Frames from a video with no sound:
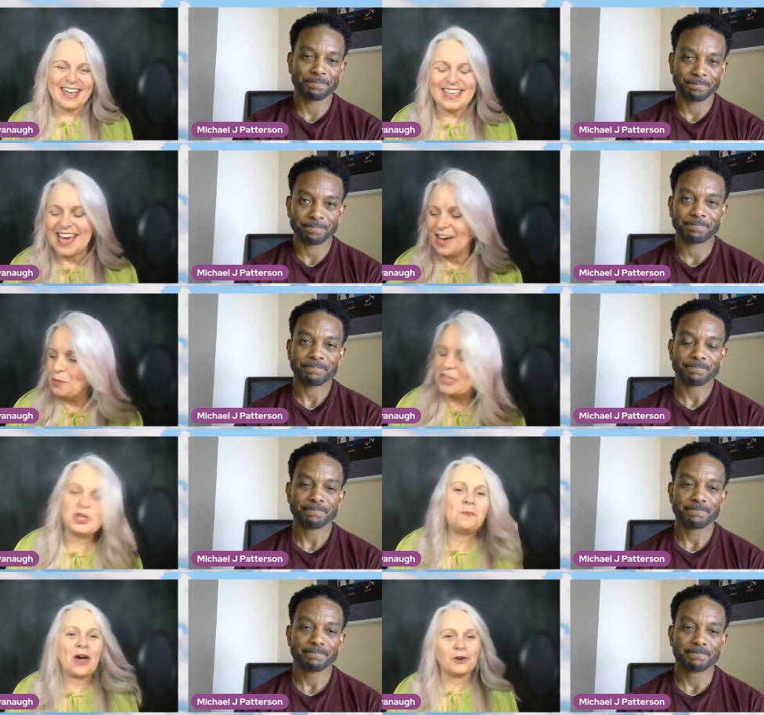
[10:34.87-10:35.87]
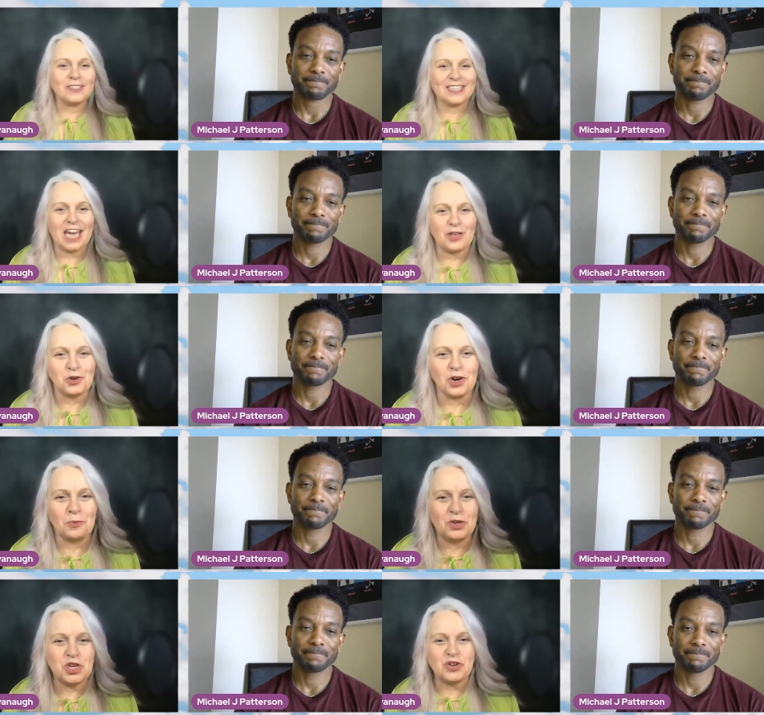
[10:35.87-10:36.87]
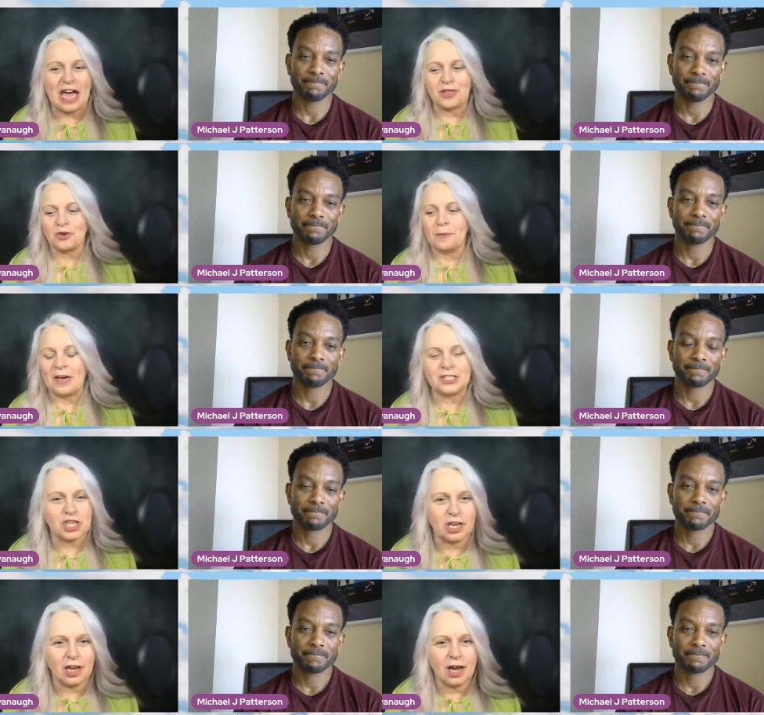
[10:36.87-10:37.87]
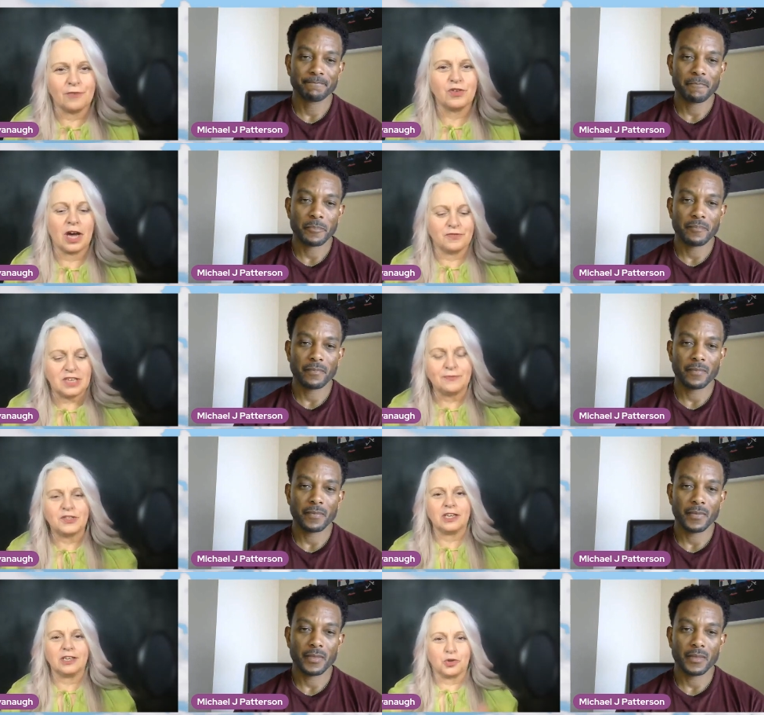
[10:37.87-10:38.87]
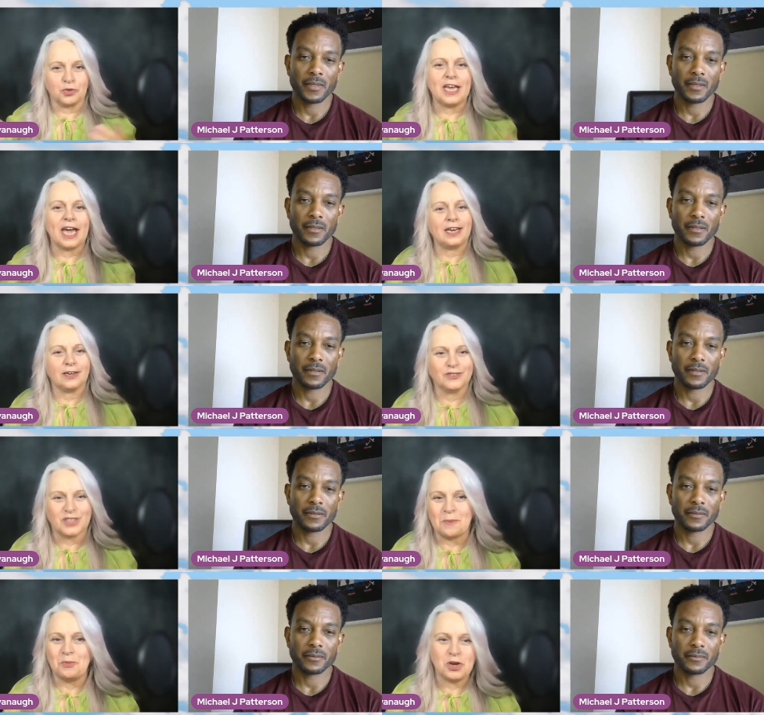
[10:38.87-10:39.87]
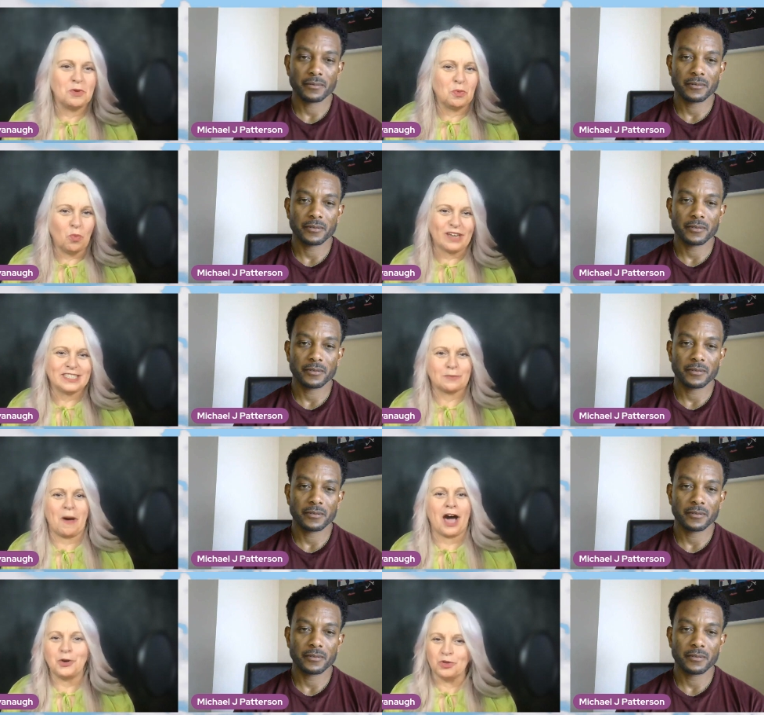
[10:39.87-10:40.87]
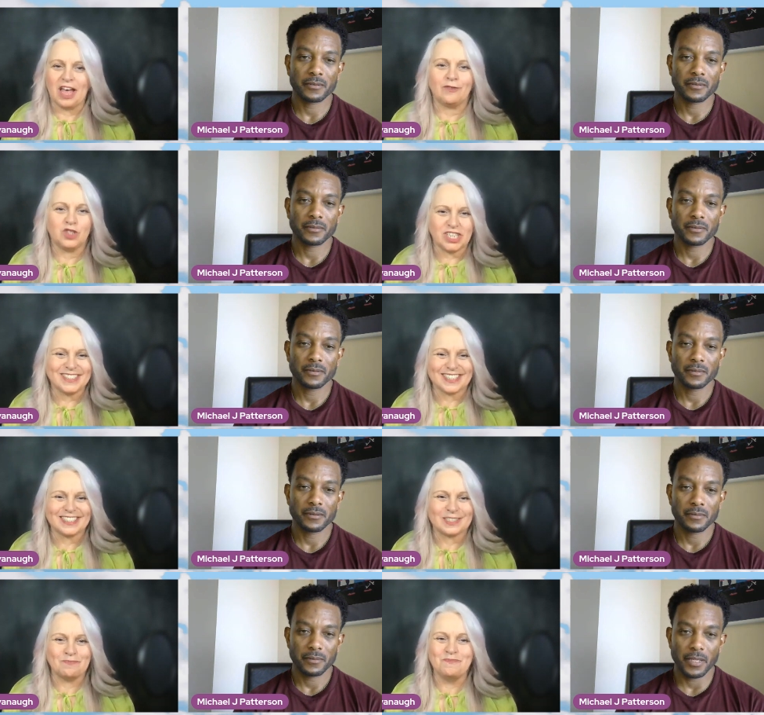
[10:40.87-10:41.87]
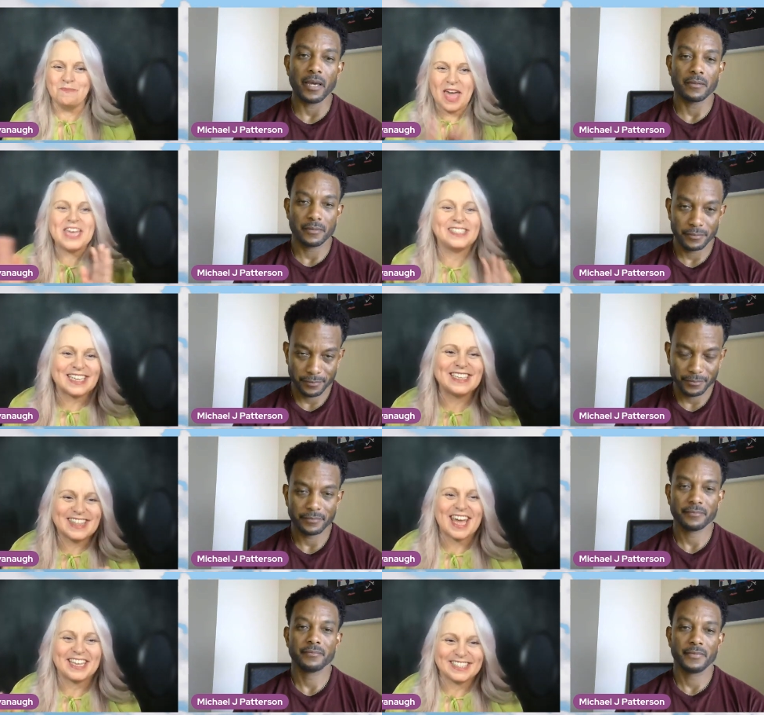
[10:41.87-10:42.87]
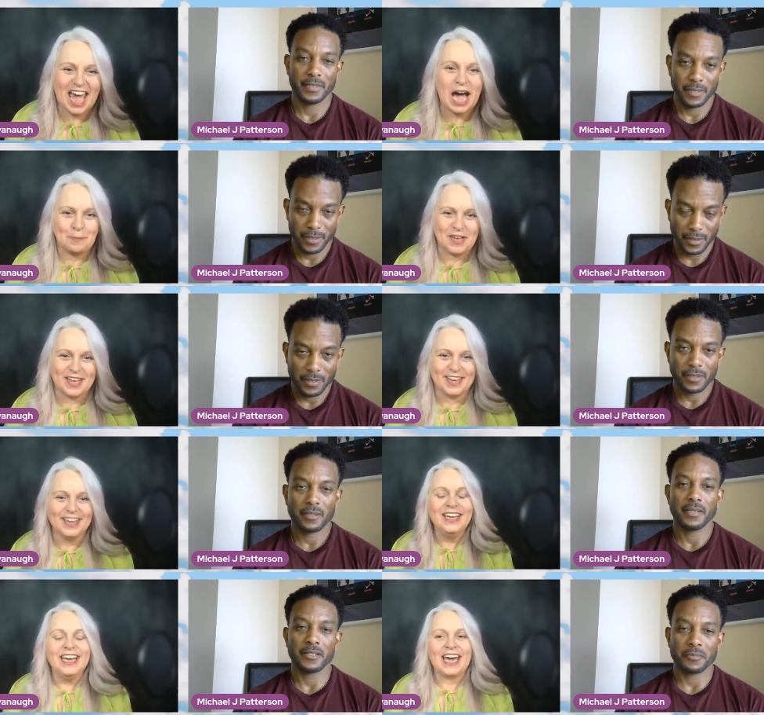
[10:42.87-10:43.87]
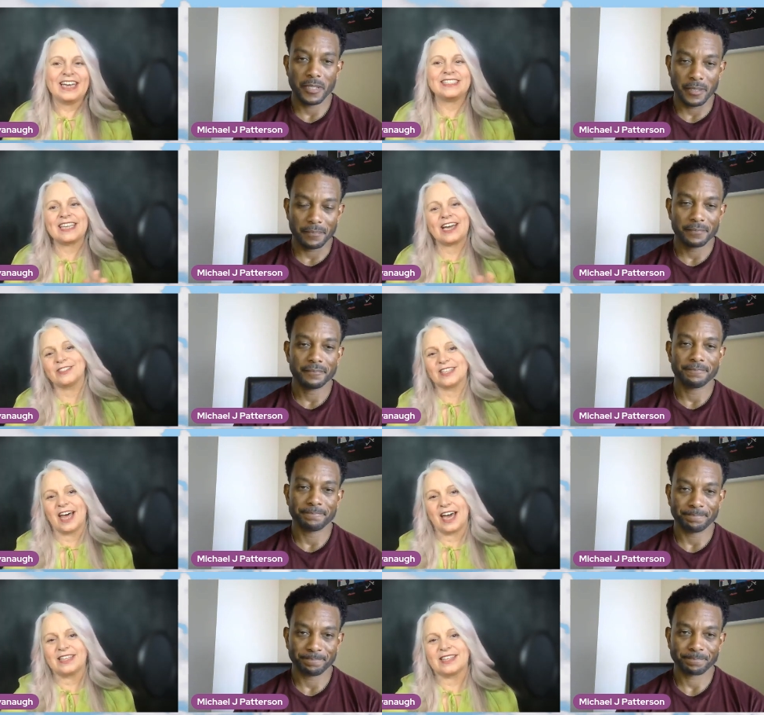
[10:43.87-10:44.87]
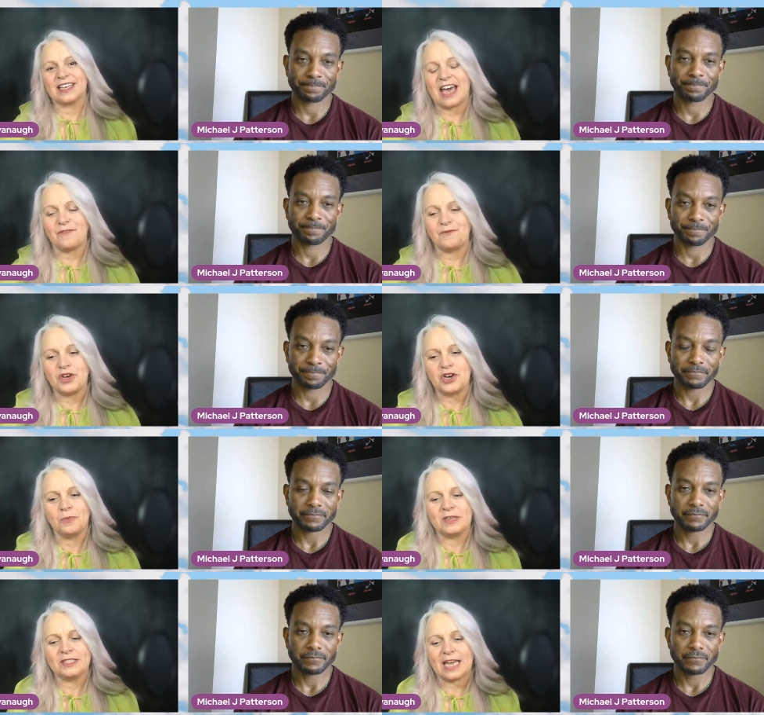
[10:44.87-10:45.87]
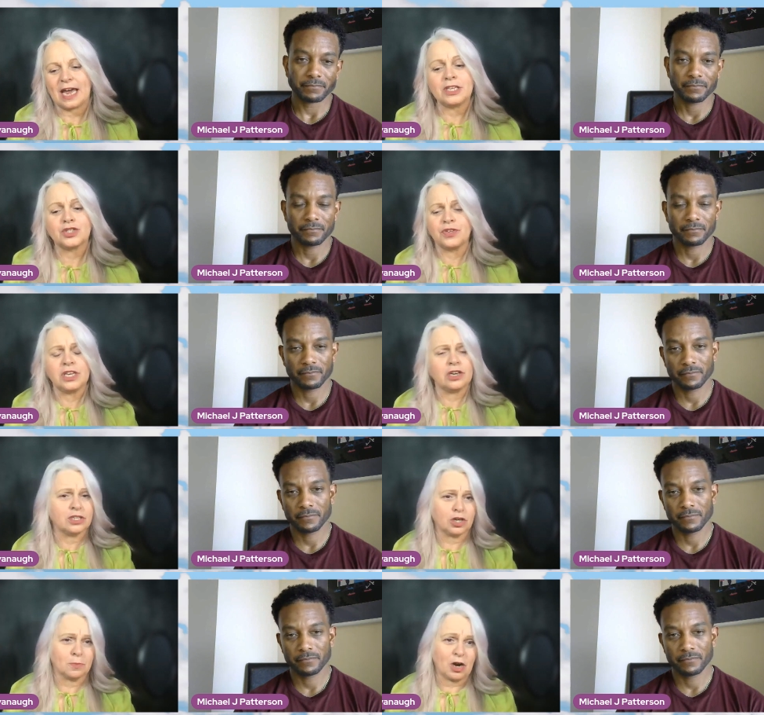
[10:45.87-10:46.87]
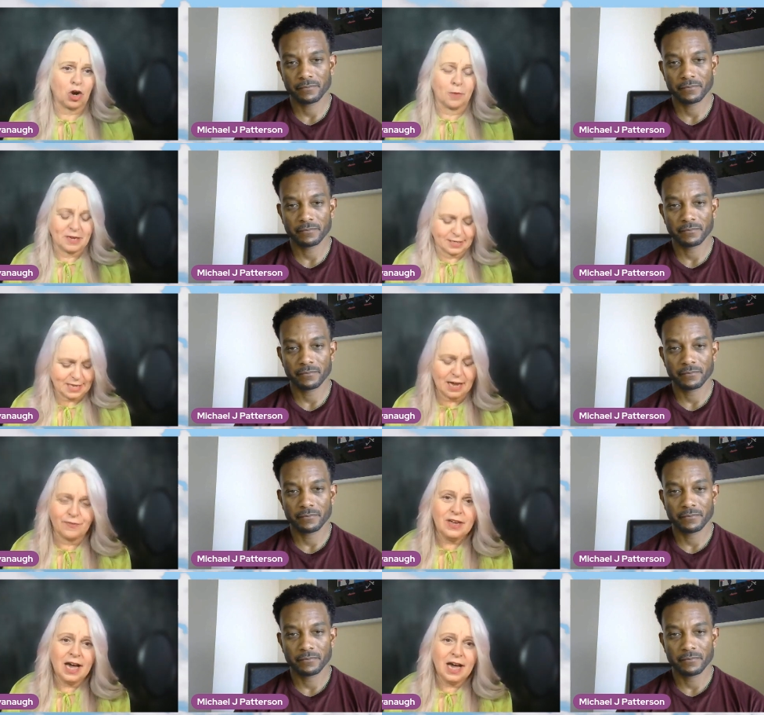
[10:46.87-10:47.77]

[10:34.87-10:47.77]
Speaker 1: Yeah, we do better together. And when you gather a bunch of, of, of gifted creatives and put them in one spot who love Jesus, amazing things happen. Yes, and it sounds like that that film is, and it's near and dear to my heart because I've